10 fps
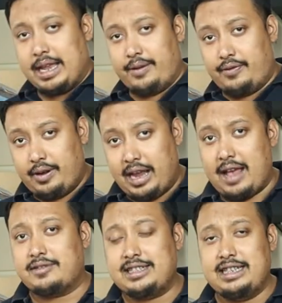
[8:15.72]
if you
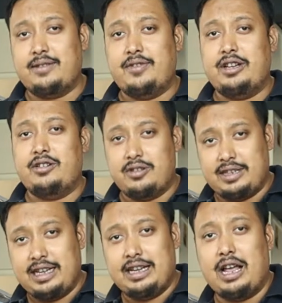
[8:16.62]
have seen the video
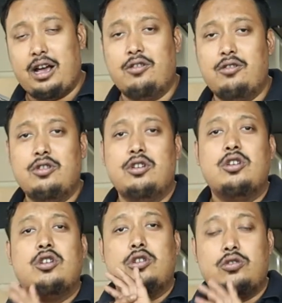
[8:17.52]
till now,
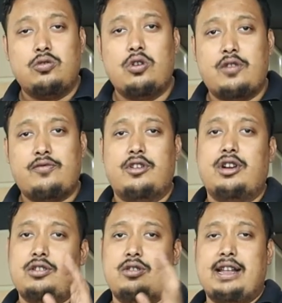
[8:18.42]
do not
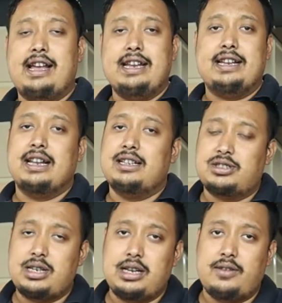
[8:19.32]
forget to like and
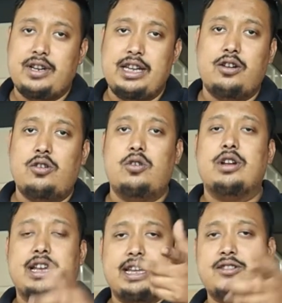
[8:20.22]
share the video.
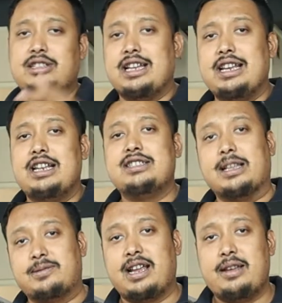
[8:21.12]
New to the channel,
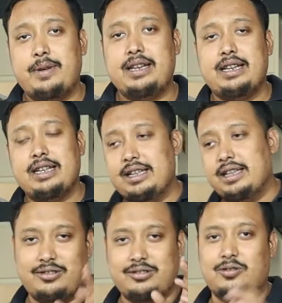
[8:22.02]
subscribe it.
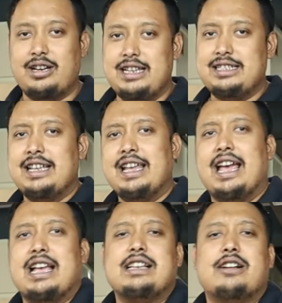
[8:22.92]
So guys,
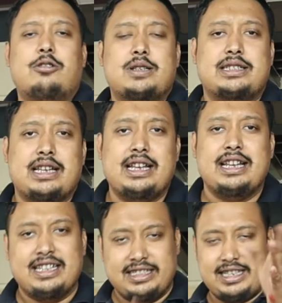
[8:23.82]
as I always say,
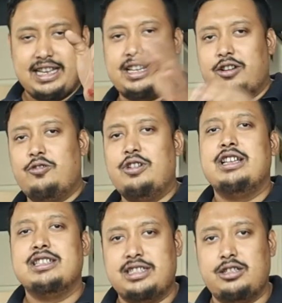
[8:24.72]
stay tuned.
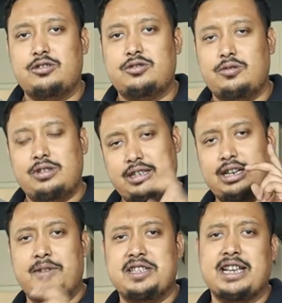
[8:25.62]
See you soon.
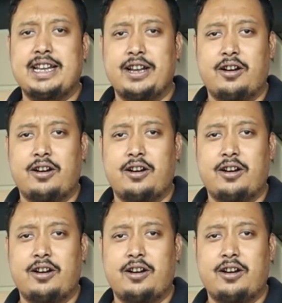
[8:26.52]
I'm signing